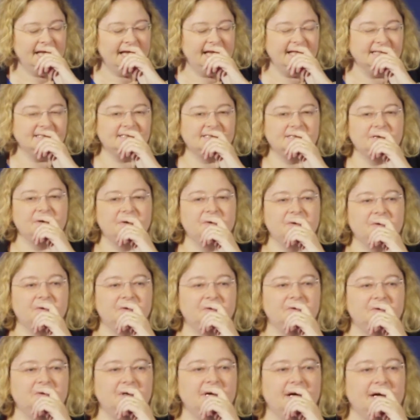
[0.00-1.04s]
And
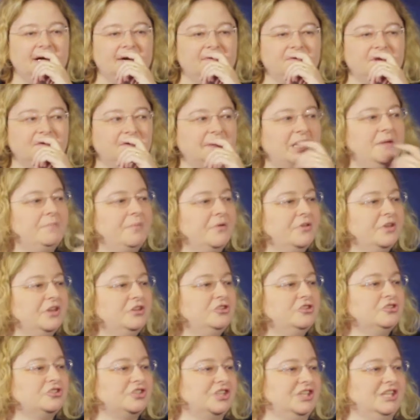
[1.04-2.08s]
so the people in your